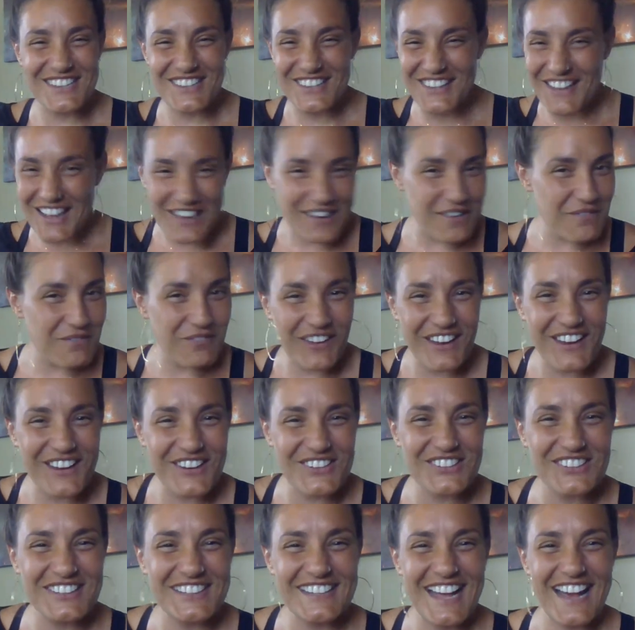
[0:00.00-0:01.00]
You gotta
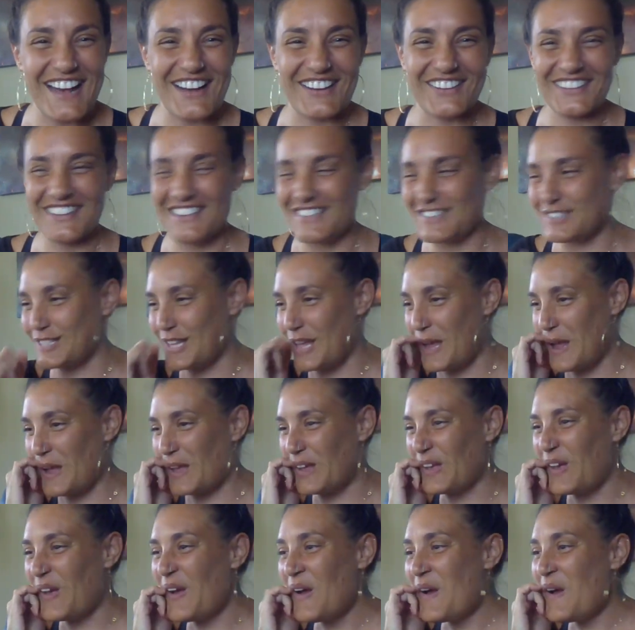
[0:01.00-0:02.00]
figure it out. It's
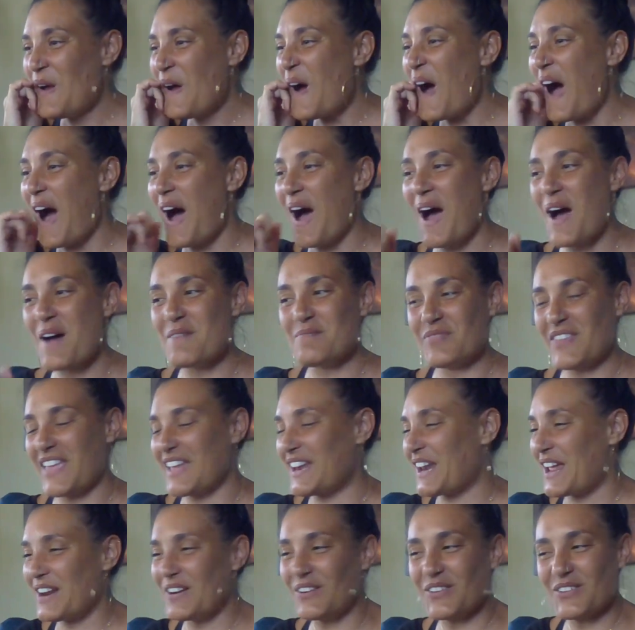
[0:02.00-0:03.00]
like, um,
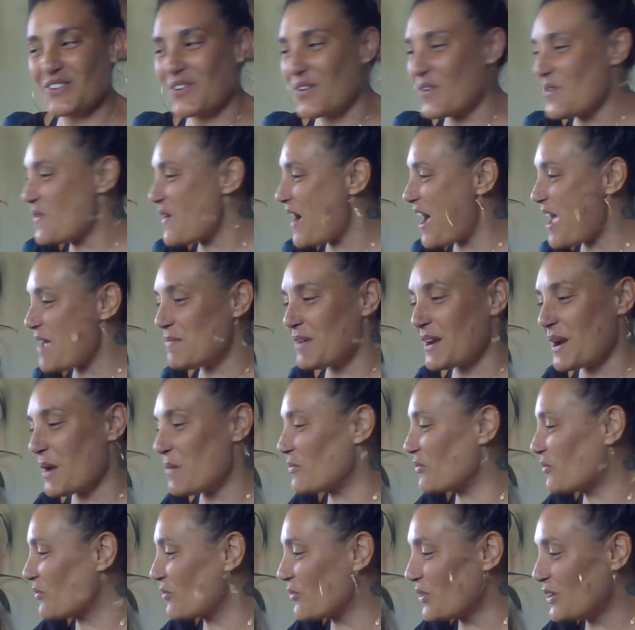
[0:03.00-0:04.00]
and I don't know why, but
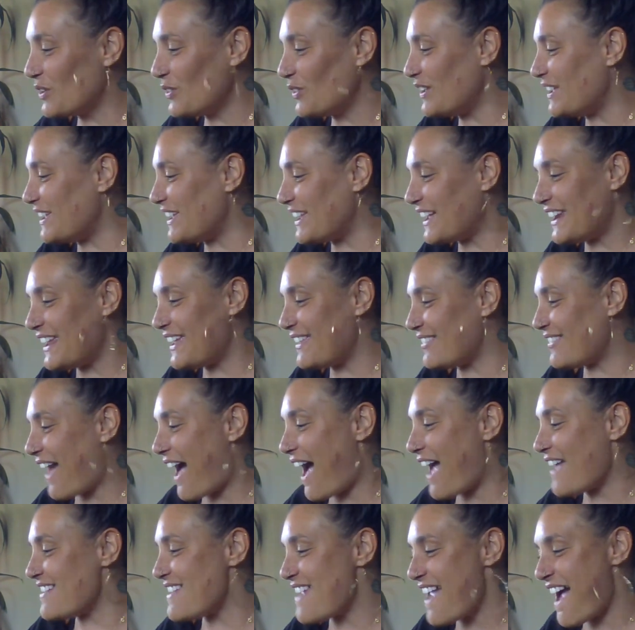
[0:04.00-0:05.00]
I'm really getting
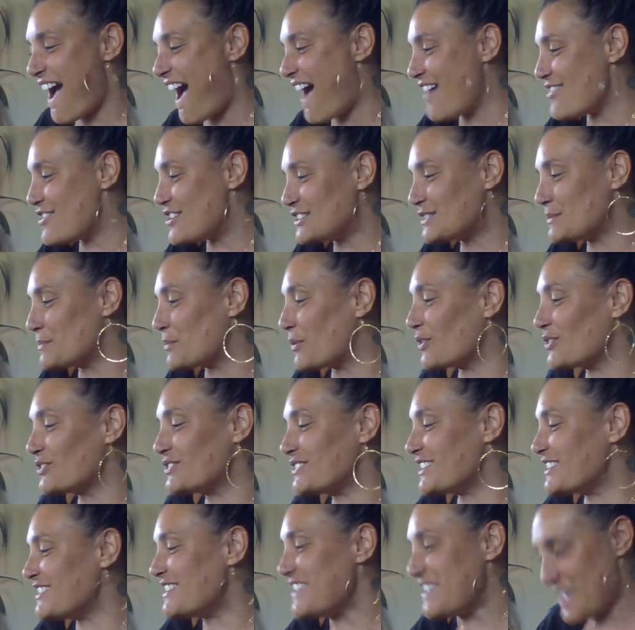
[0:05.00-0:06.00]
that. Yeah, this
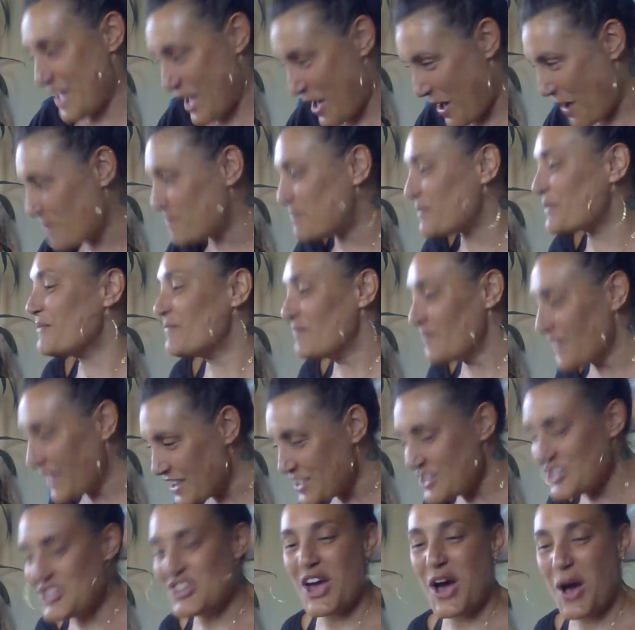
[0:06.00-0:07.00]
person. Yep,
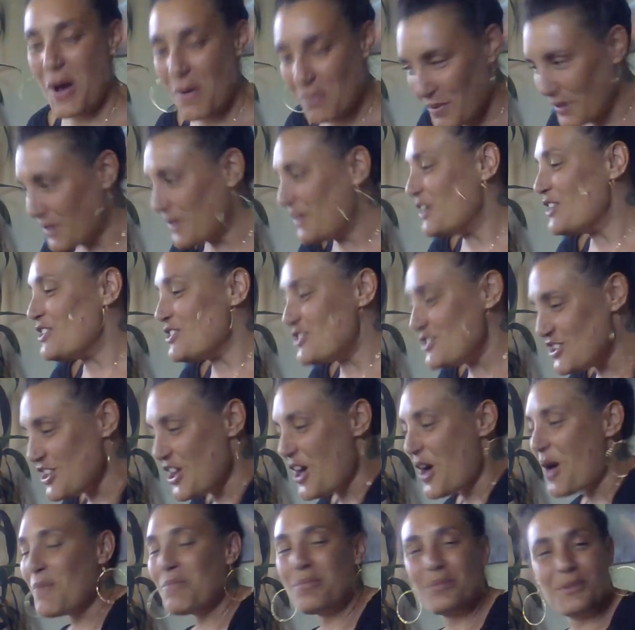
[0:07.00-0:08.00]
yep,
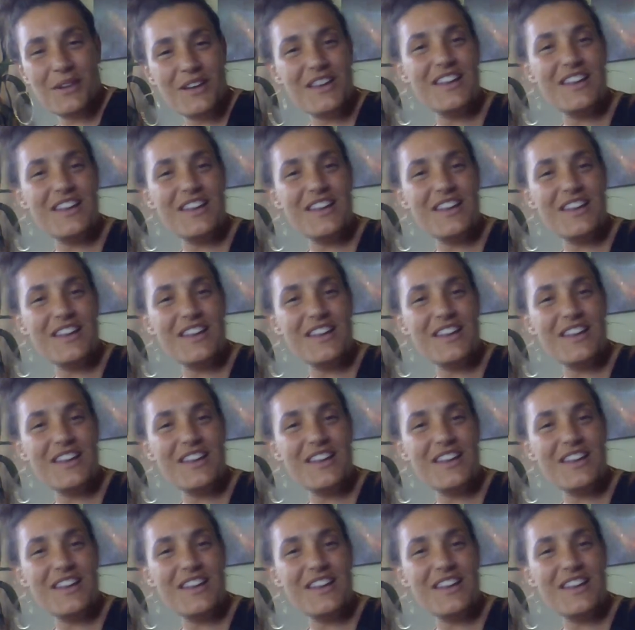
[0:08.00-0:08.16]
yep.